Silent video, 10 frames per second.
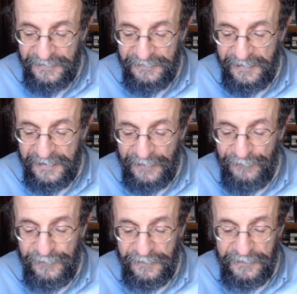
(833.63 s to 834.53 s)
they
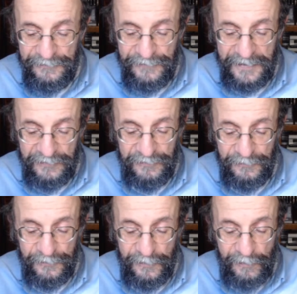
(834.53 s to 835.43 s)
have a fight
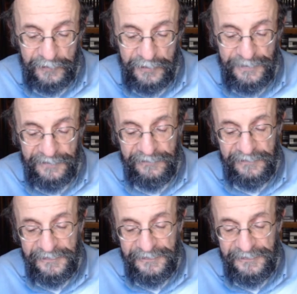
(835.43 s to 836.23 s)
or an argument.